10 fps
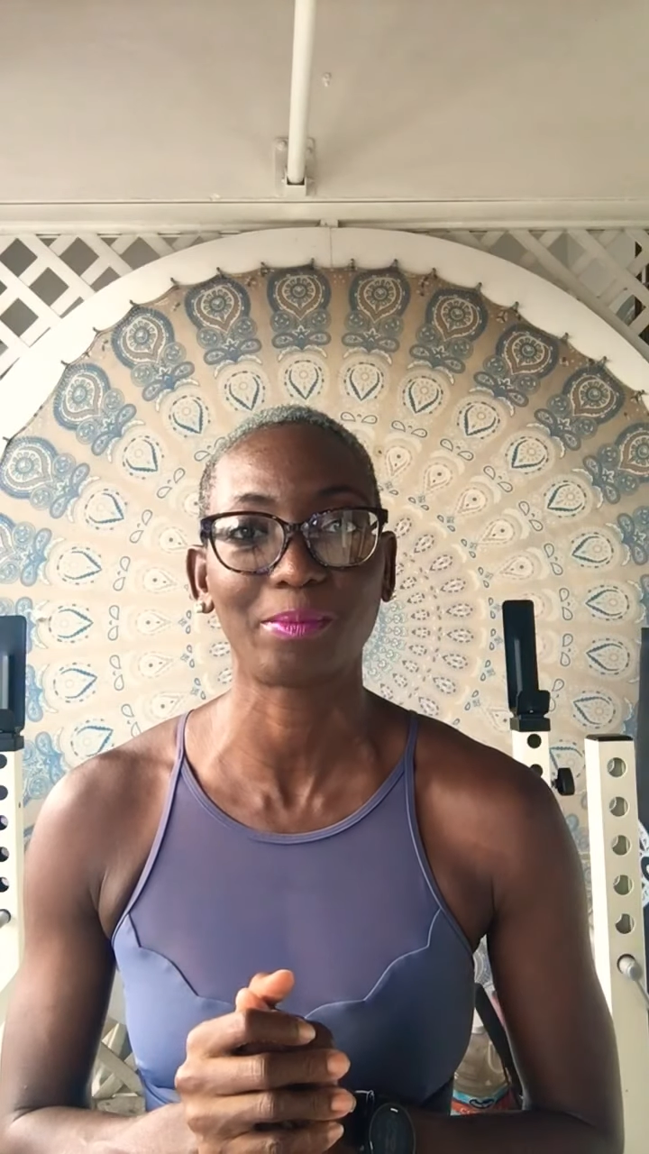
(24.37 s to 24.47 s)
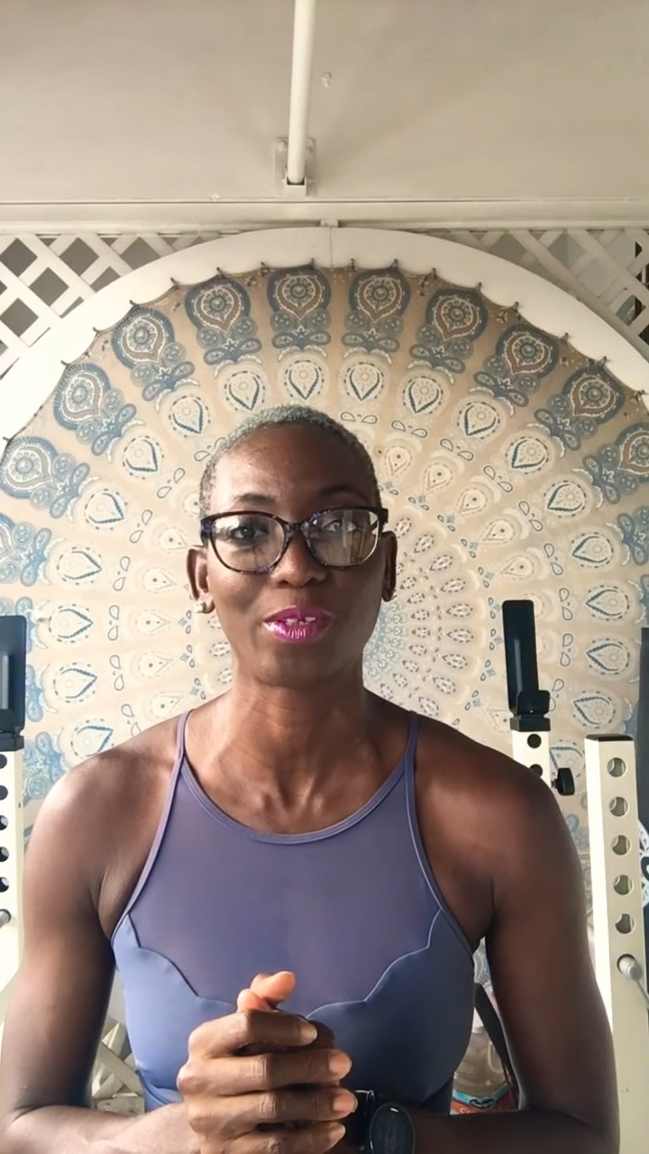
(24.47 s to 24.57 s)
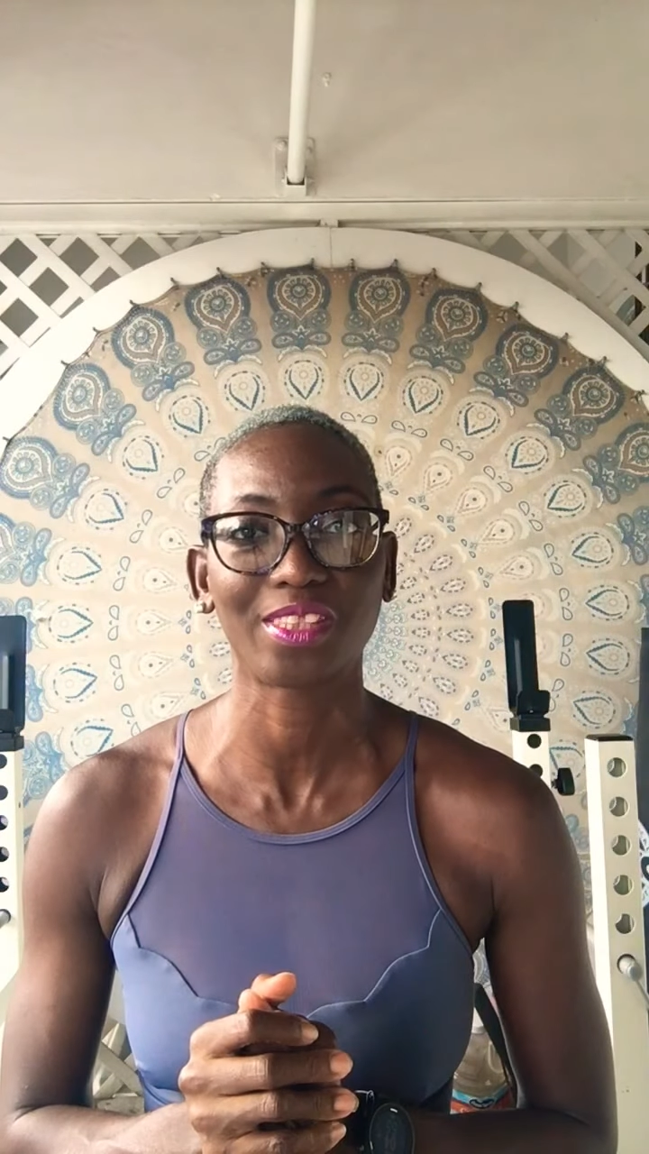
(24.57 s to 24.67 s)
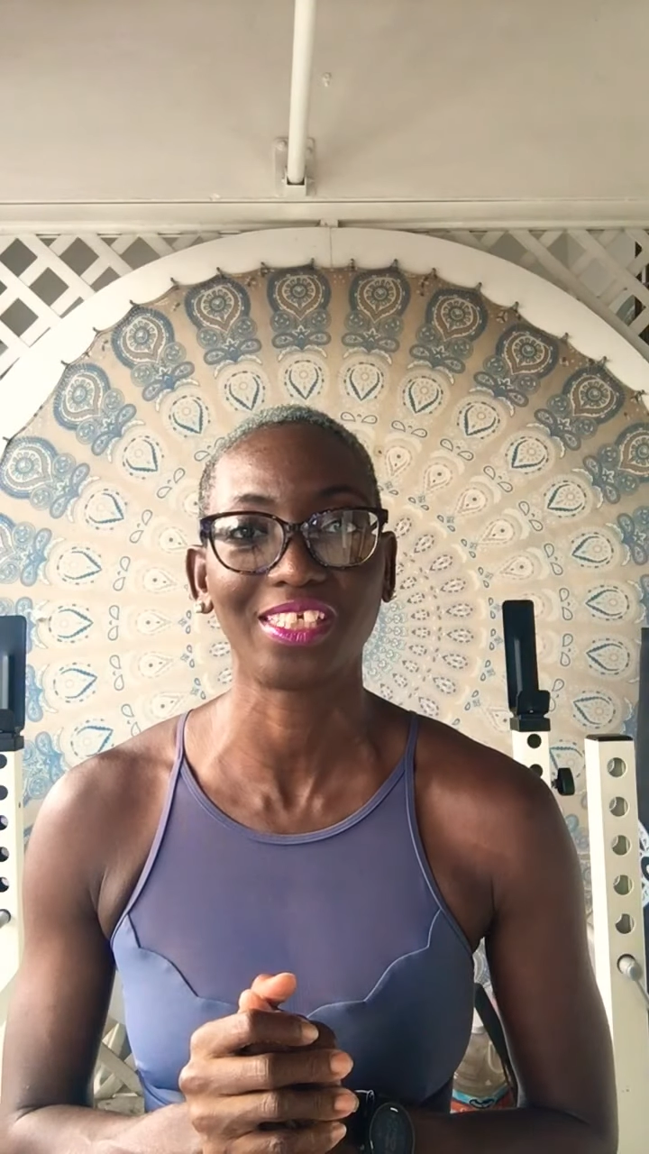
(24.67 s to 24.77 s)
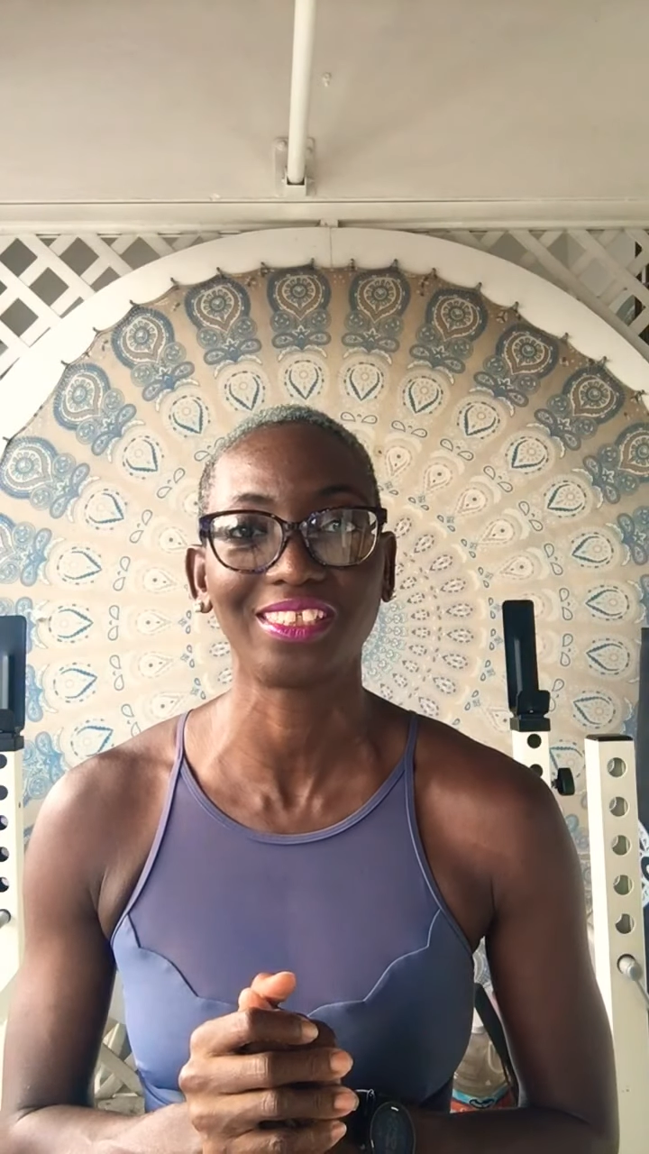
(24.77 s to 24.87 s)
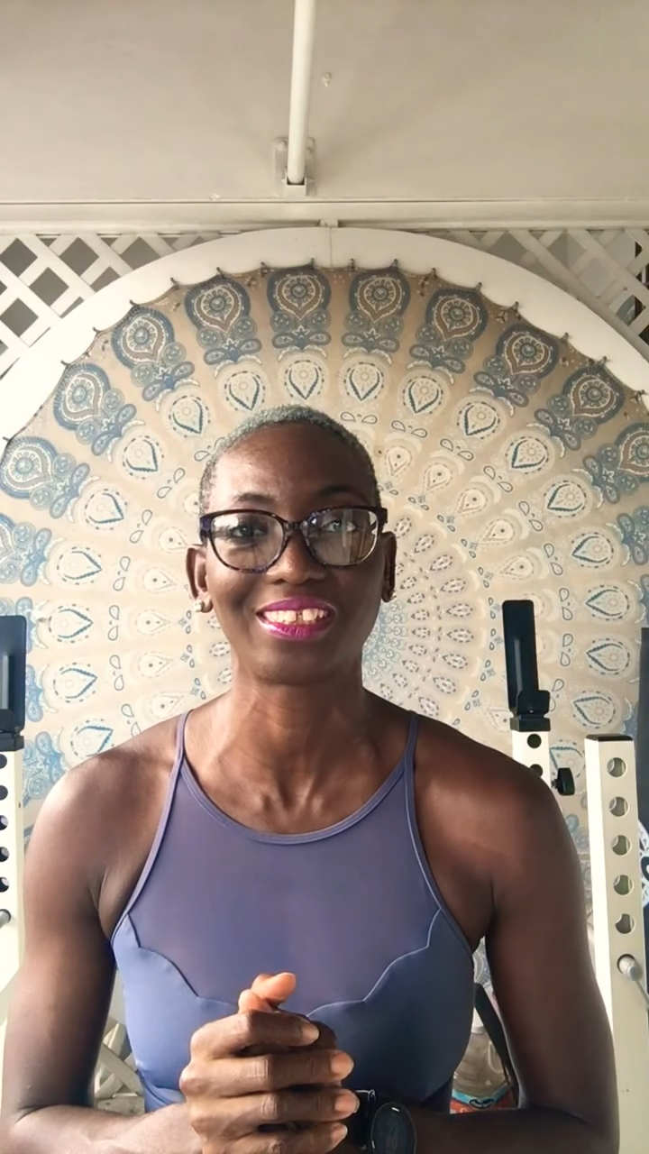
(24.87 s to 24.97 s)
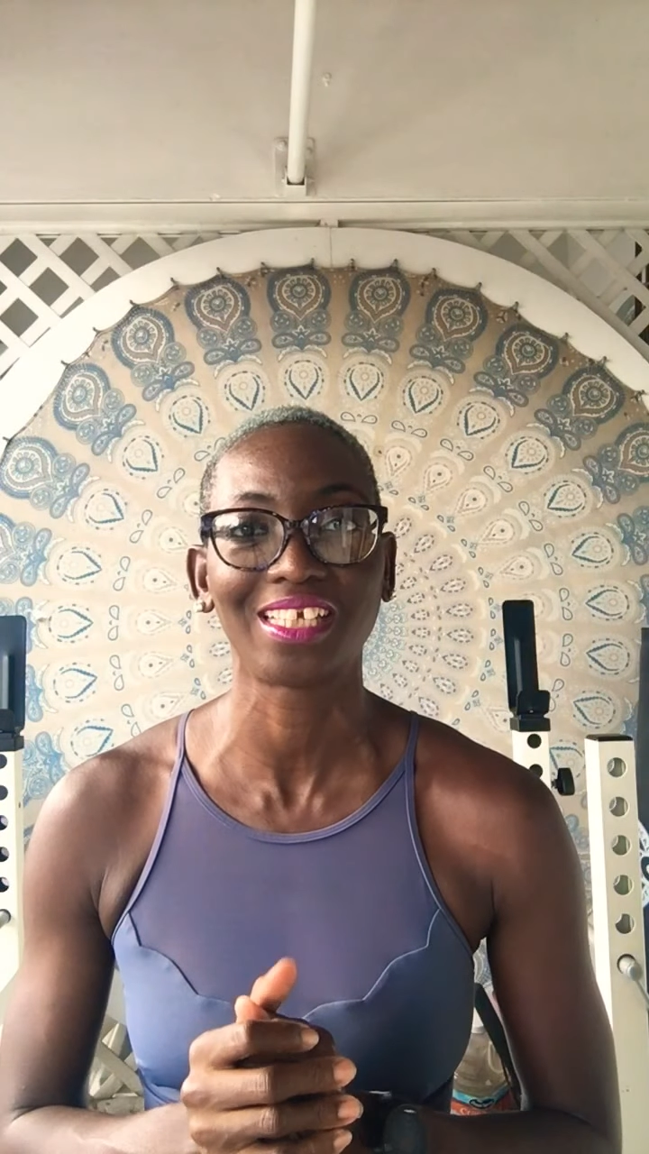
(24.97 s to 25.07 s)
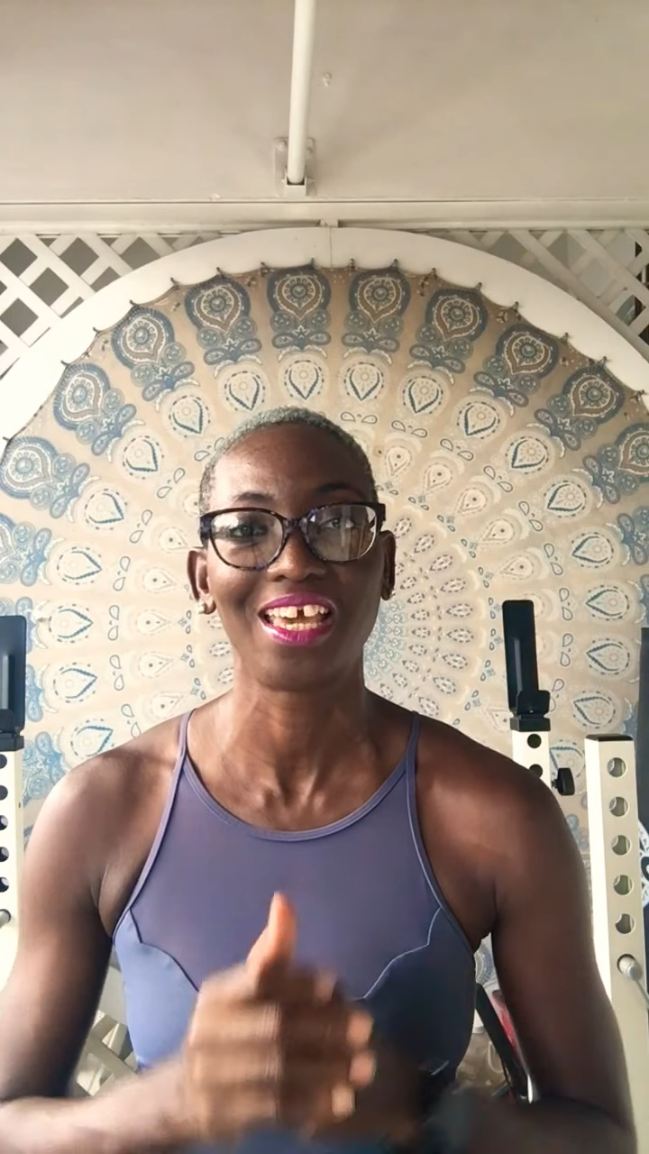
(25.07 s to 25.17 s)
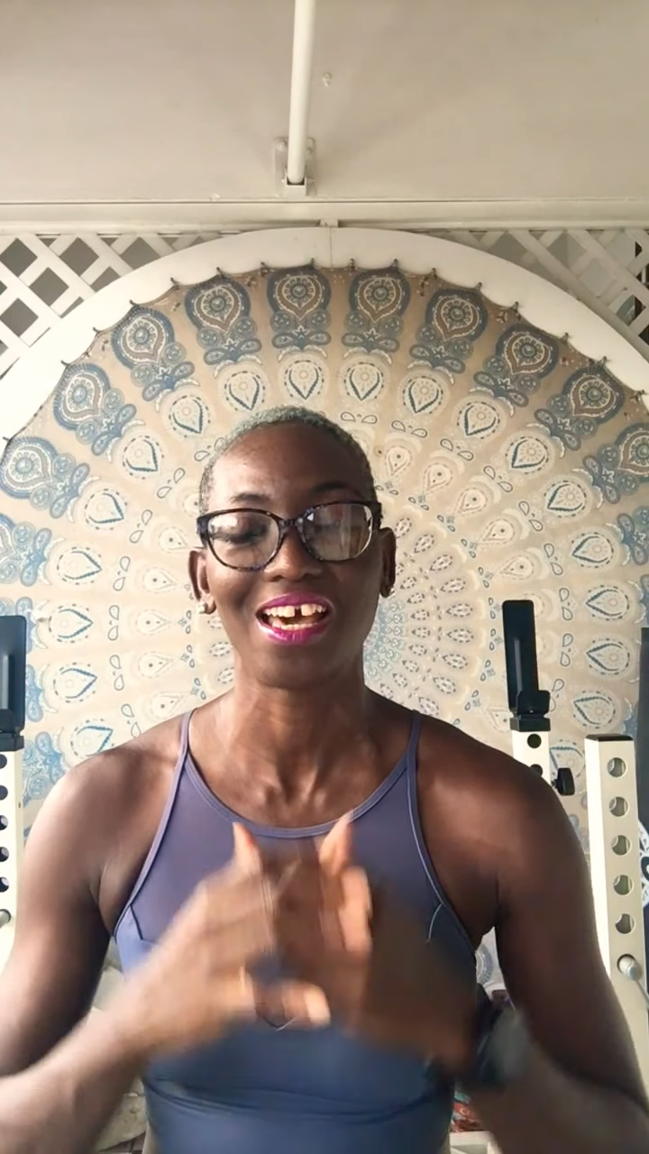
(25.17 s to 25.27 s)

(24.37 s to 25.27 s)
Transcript: about this.